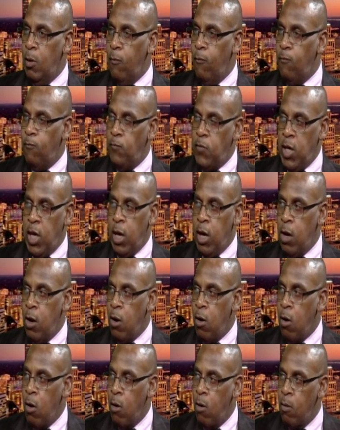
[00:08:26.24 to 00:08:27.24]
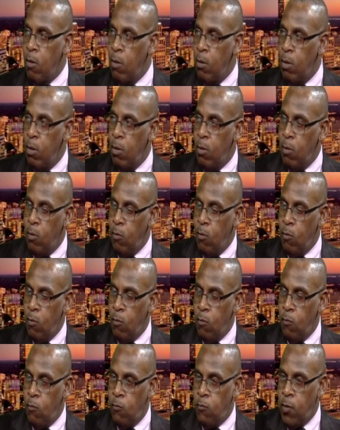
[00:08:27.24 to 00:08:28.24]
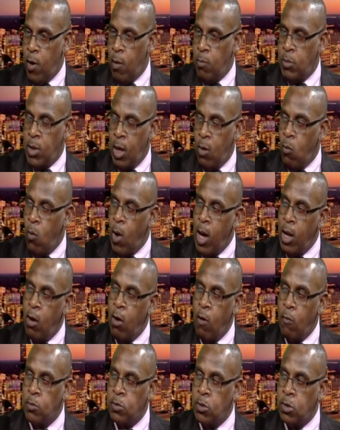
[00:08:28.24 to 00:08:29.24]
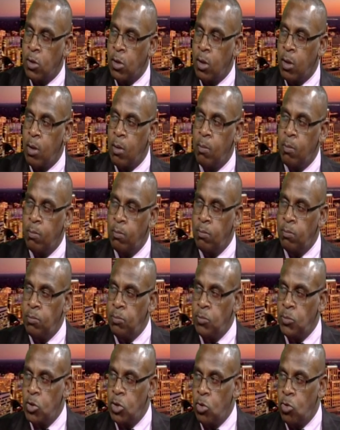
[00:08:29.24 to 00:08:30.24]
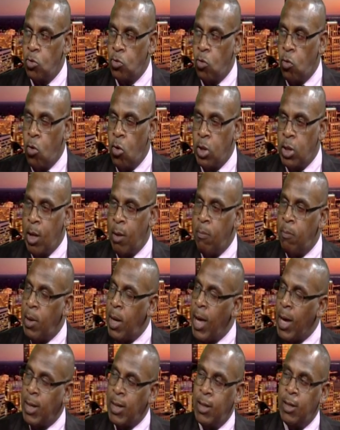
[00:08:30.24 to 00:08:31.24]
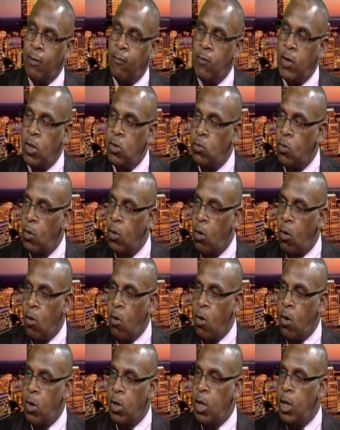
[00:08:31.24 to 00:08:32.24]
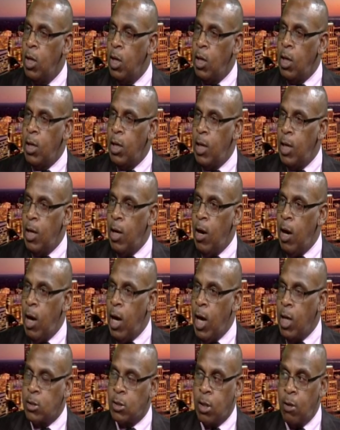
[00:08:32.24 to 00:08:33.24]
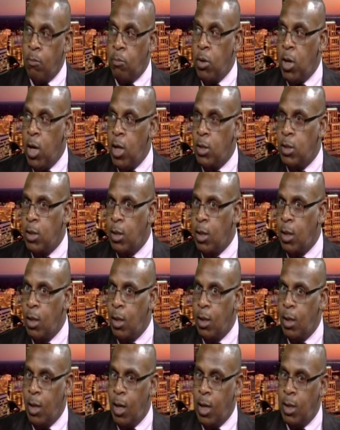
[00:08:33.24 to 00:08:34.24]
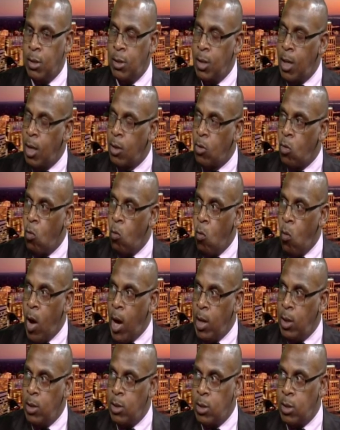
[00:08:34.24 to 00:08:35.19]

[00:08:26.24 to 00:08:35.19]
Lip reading: fear from that white officer toward that black individual, or as compared to another white,